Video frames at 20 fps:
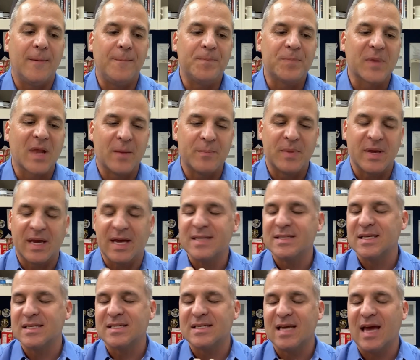because
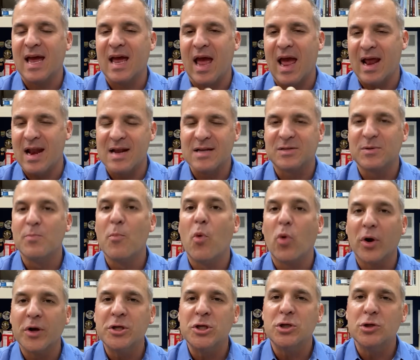it is more
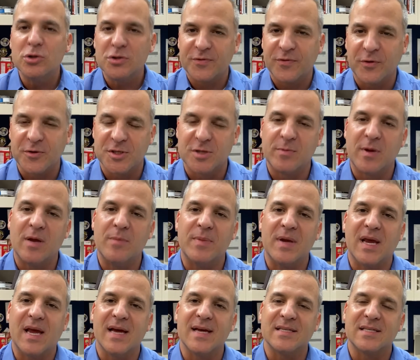useful to me
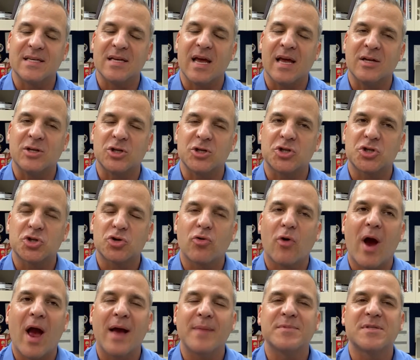because it
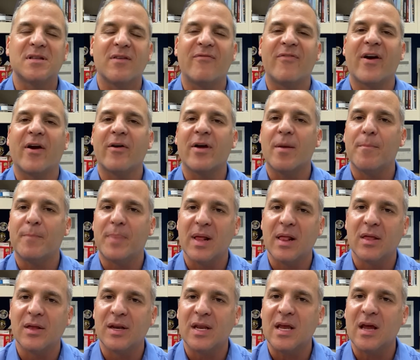describes the
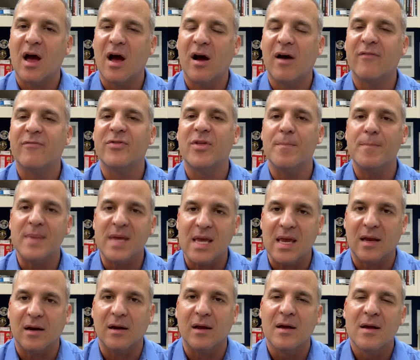variability of the
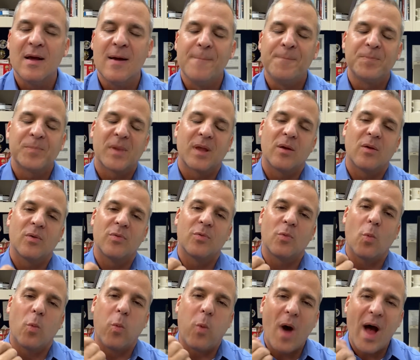mean.
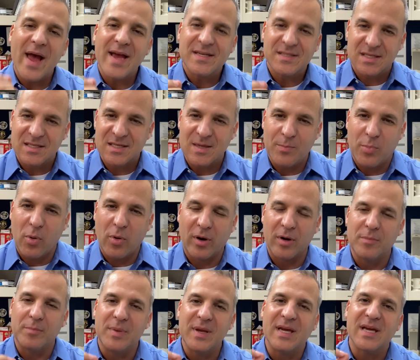Why is this important?
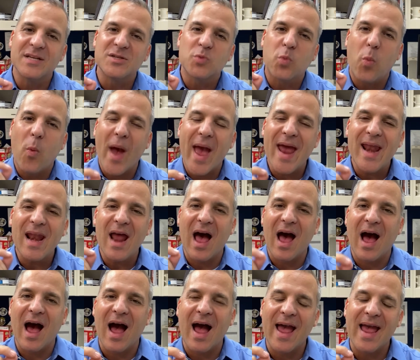Because when
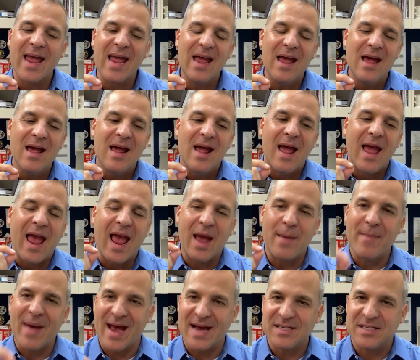I am
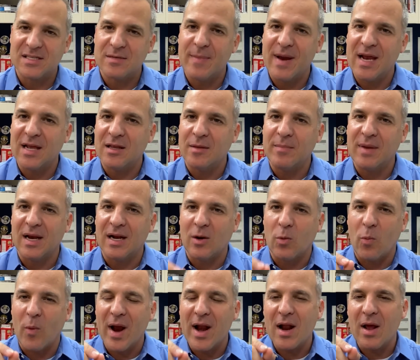estimating the mean. And
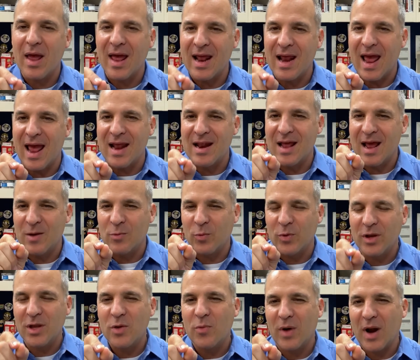and
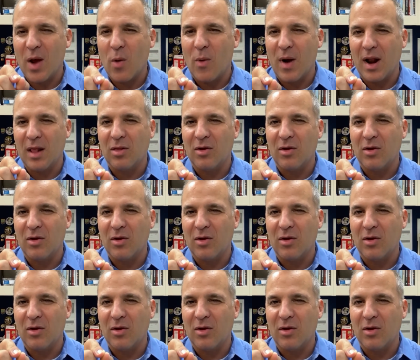really what I want to look